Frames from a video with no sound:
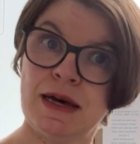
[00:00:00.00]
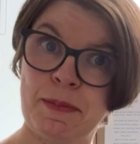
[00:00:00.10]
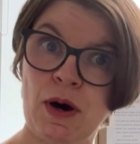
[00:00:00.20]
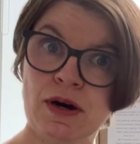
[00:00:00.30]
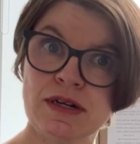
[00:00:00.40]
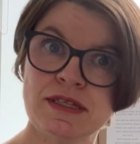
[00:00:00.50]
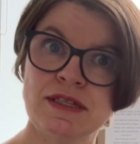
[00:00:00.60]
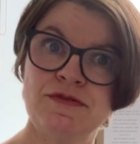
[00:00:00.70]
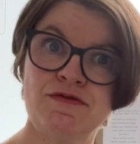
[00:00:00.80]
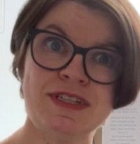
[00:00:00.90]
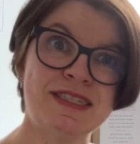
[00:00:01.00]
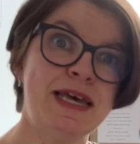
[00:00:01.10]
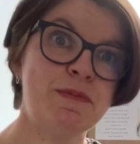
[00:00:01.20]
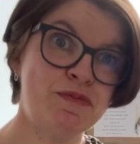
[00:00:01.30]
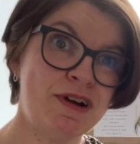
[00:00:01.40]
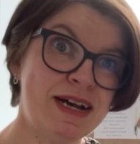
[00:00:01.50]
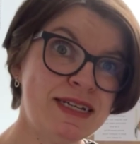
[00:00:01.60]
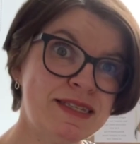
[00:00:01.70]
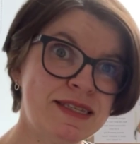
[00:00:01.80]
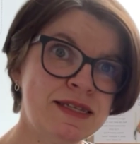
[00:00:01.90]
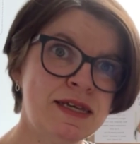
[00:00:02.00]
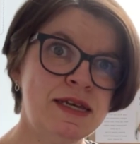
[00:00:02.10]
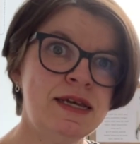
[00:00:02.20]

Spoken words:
a box for a set price,